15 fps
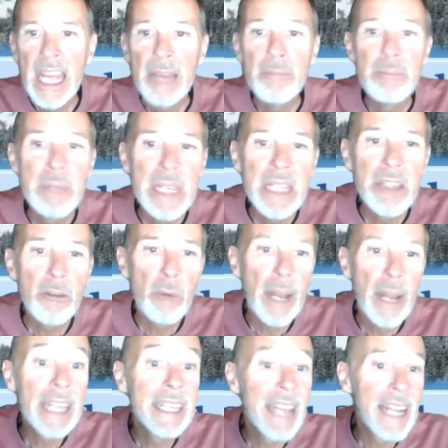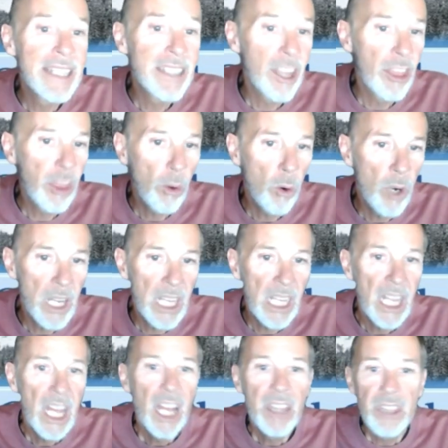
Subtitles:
and be the recognized authority.